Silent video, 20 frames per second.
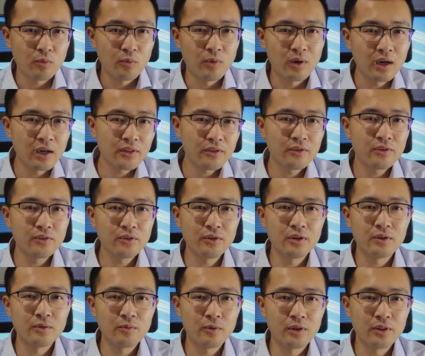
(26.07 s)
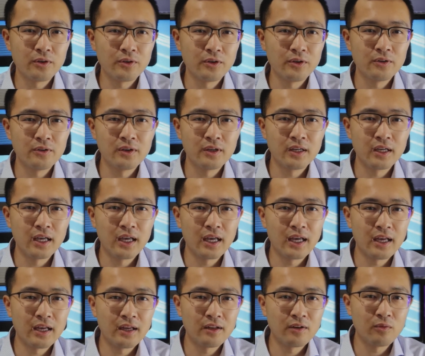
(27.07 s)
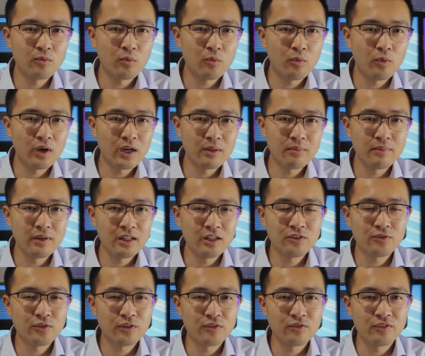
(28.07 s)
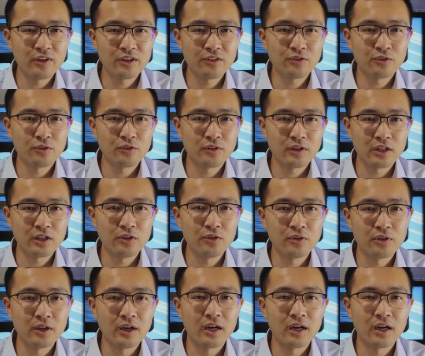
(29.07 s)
why they're doing what they're doing, and what it means for investors like you and